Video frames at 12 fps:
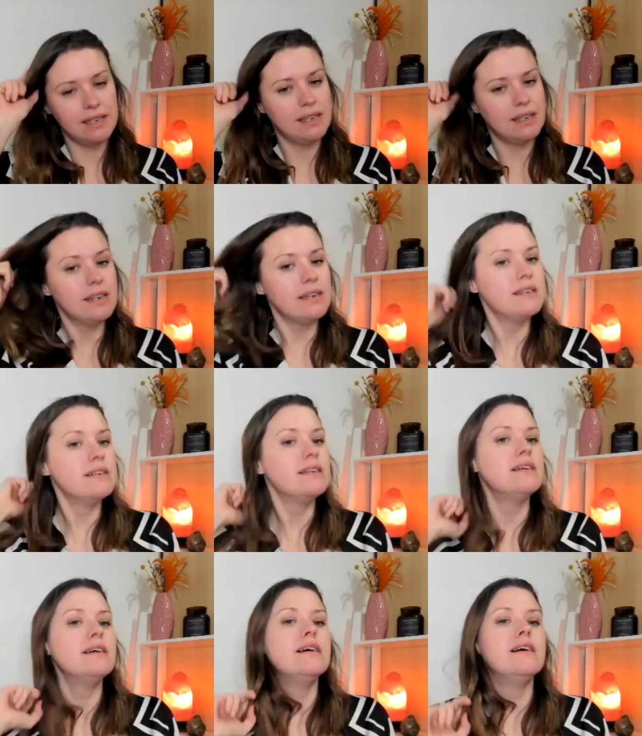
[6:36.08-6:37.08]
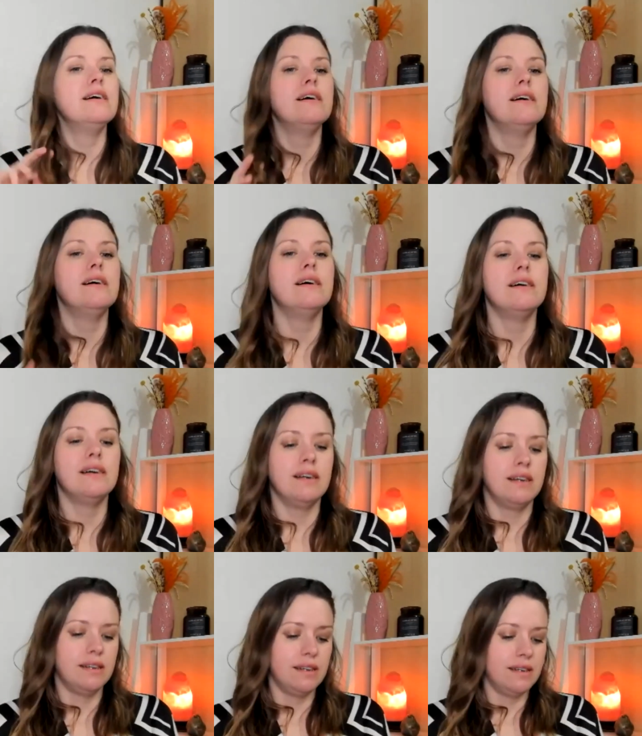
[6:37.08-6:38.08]

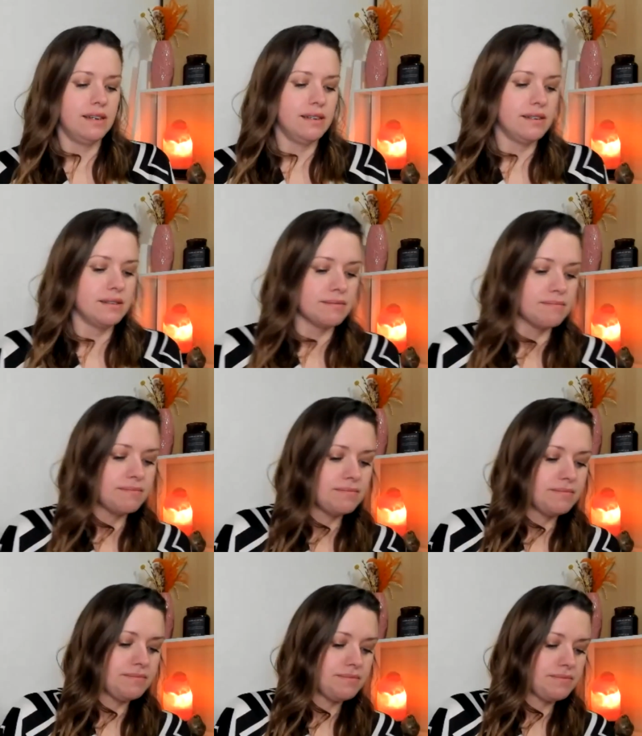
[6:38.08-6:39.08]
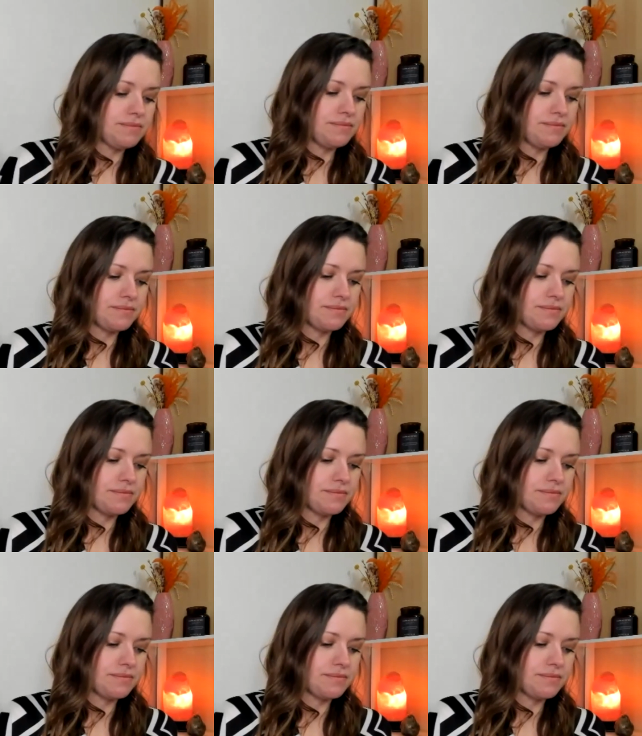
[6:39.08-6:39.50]
Nobody speaks.